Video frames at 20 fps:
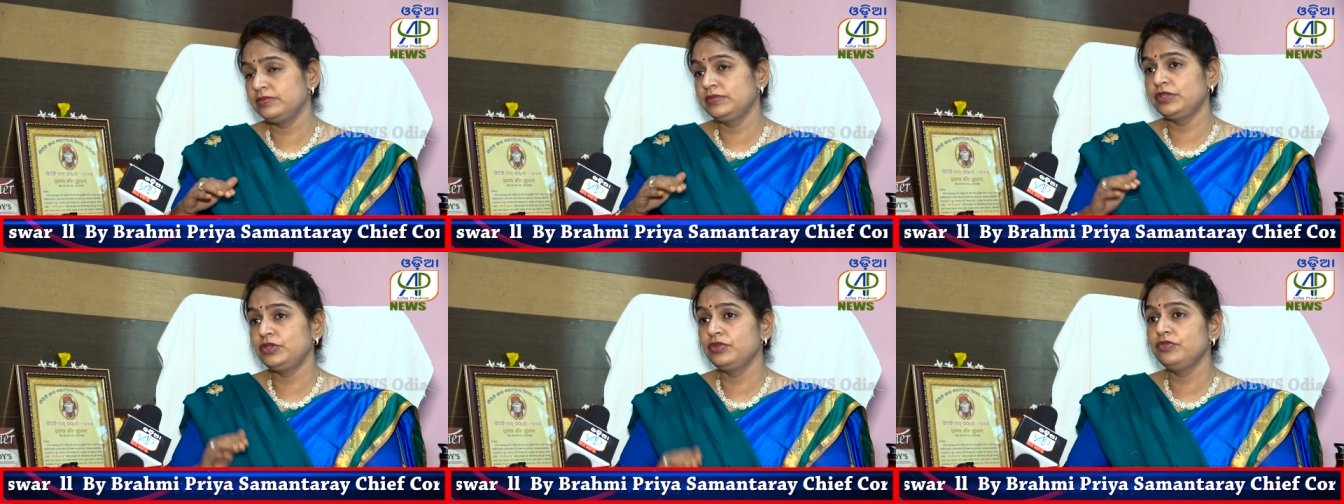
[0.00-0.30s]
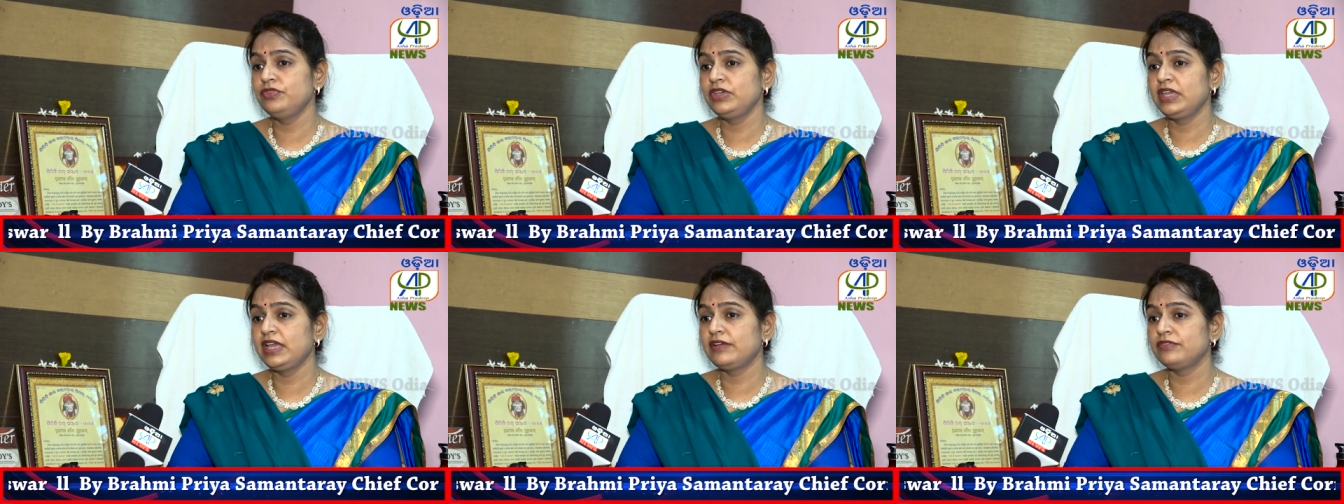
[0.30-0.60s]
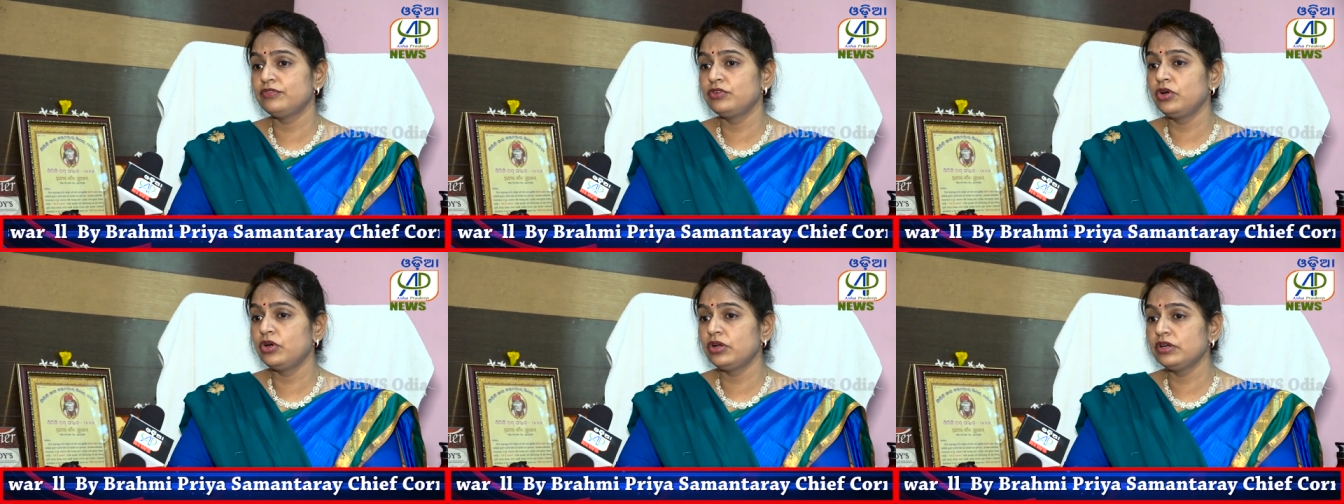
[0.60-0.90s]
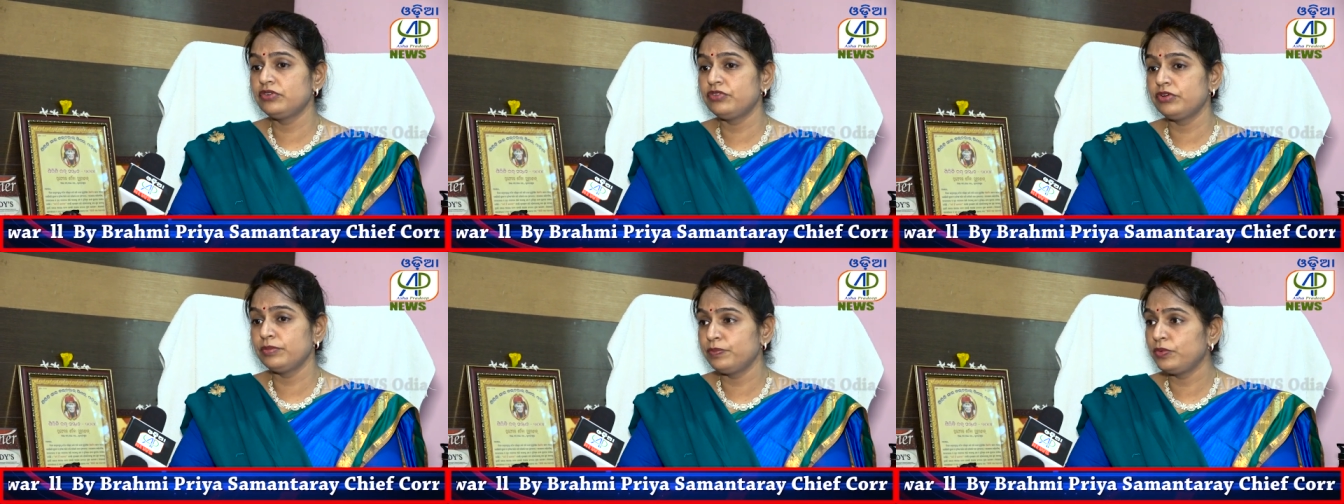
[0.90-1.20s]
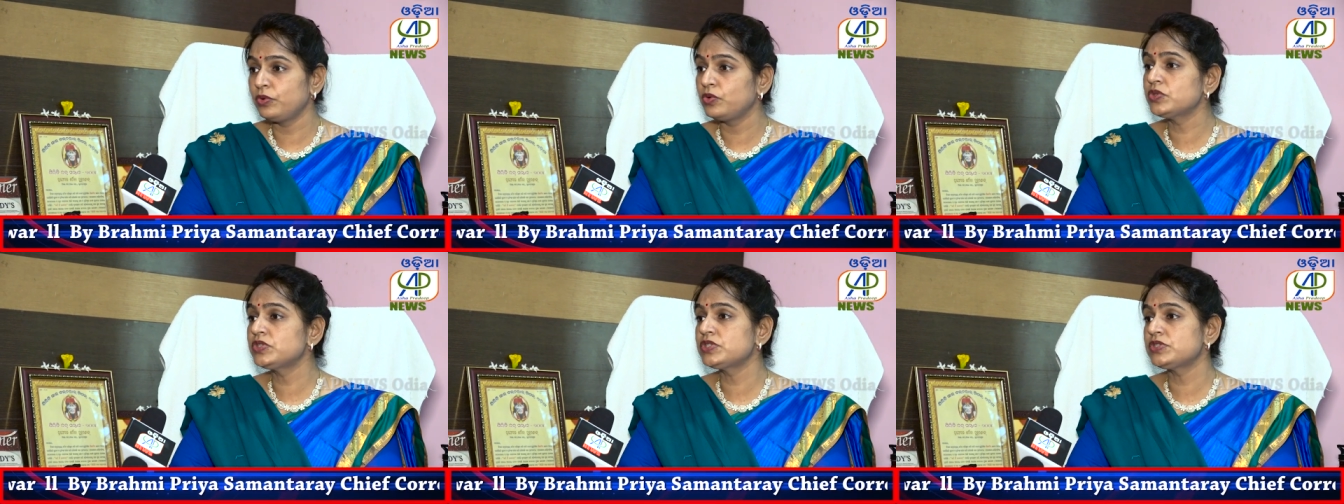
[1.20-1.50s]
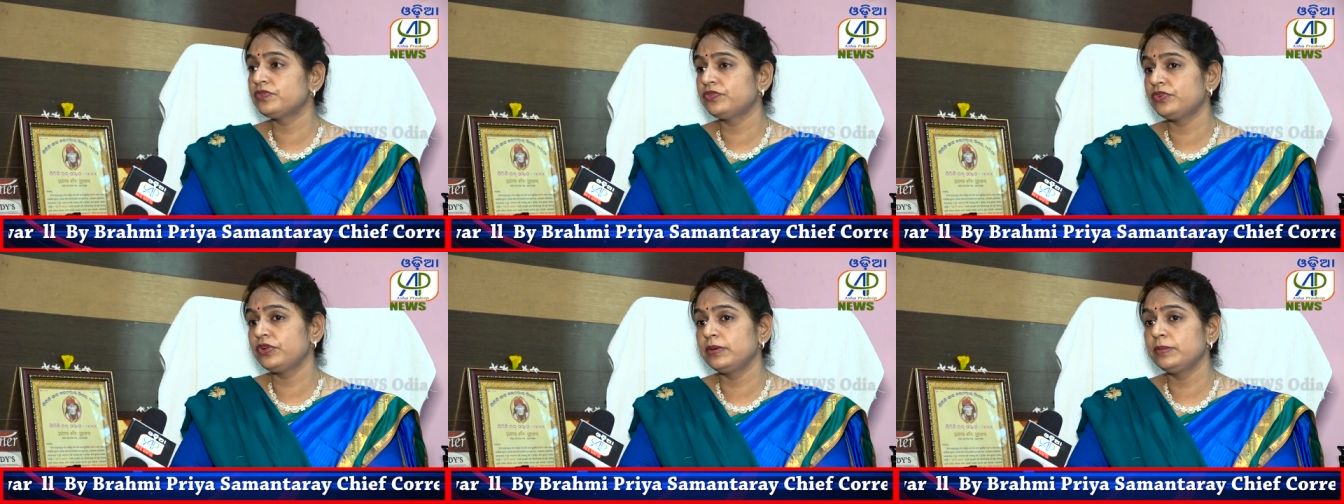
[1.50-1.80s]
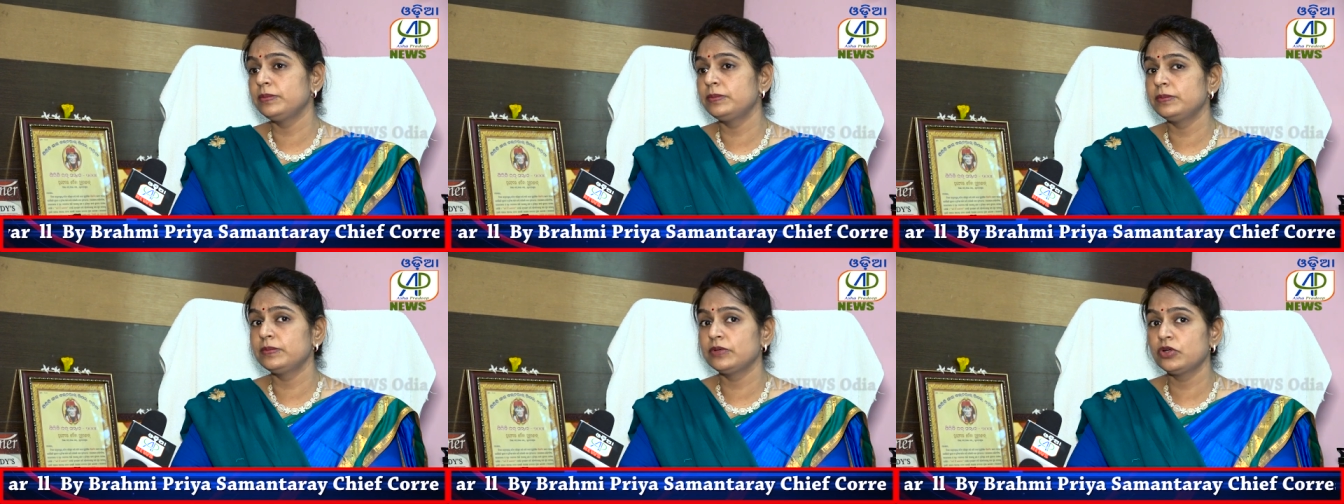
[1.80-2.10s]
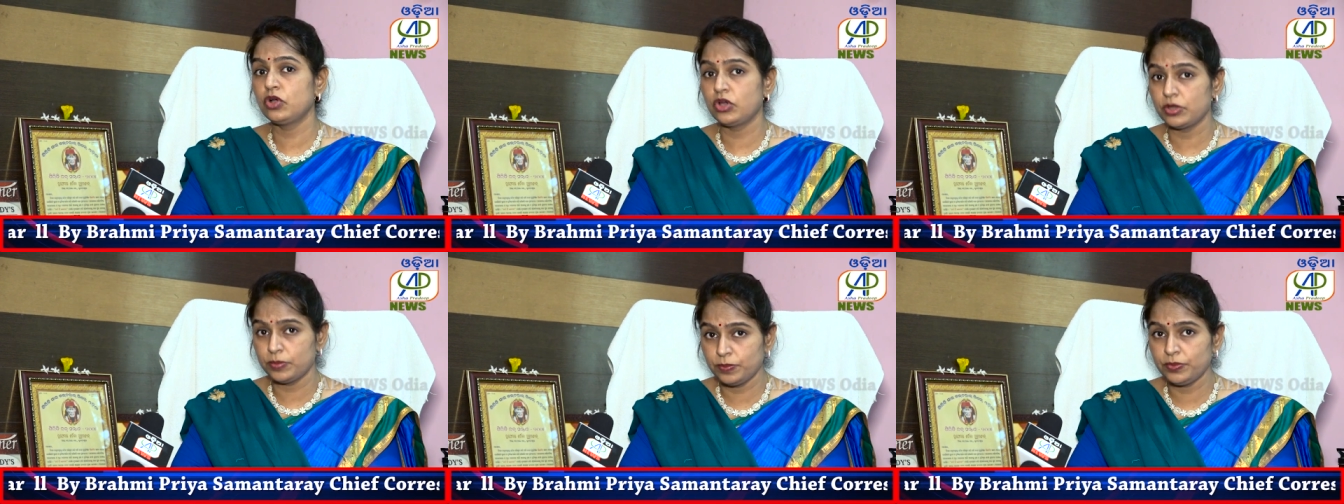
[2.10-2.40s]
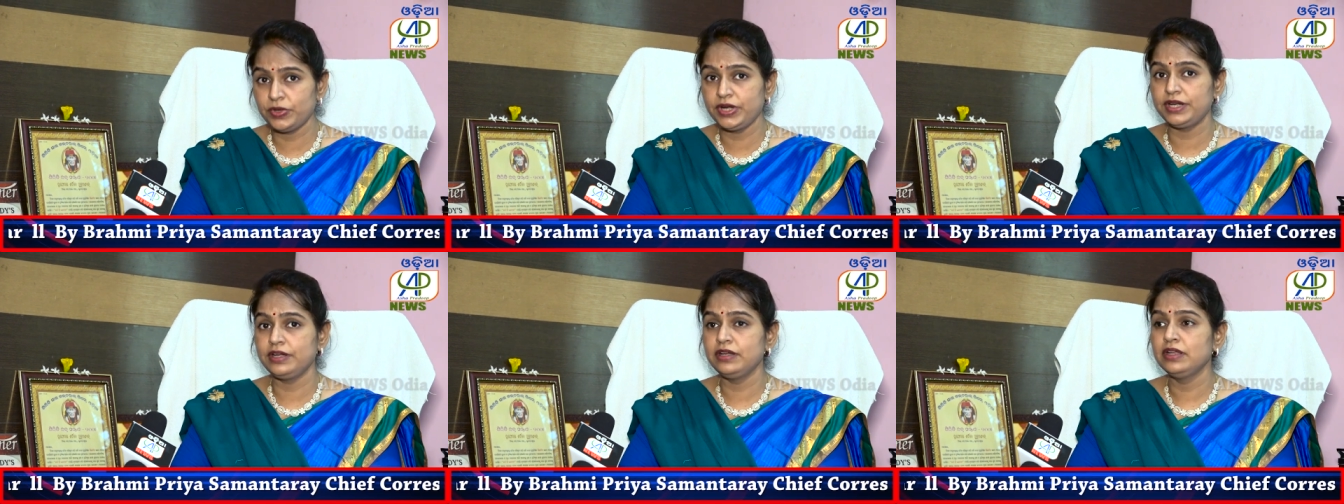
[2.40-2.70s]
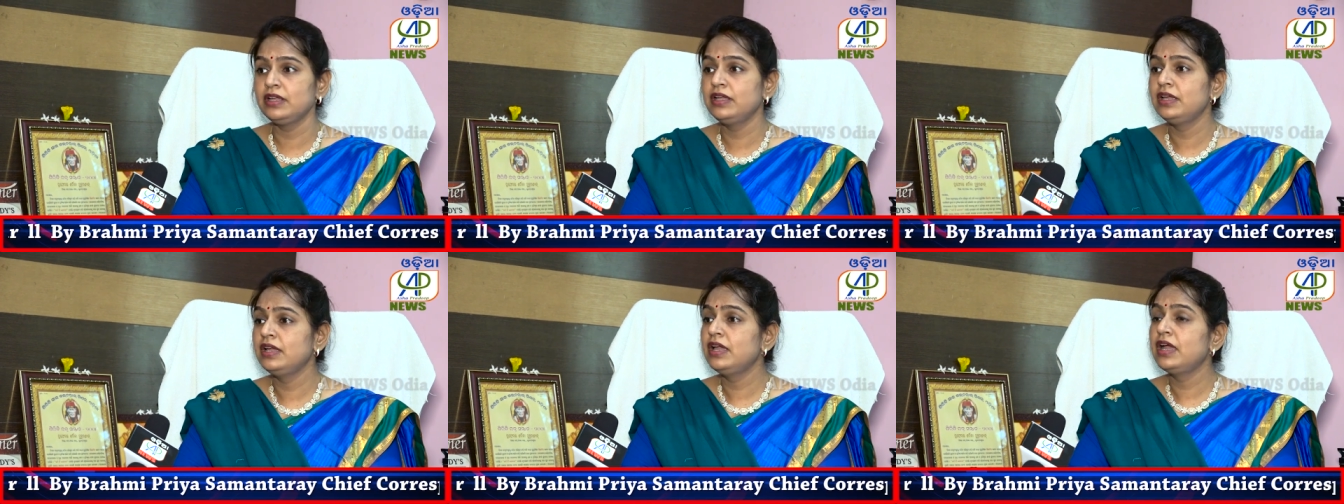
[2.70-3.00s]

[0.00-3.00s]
we have got reports from corporate.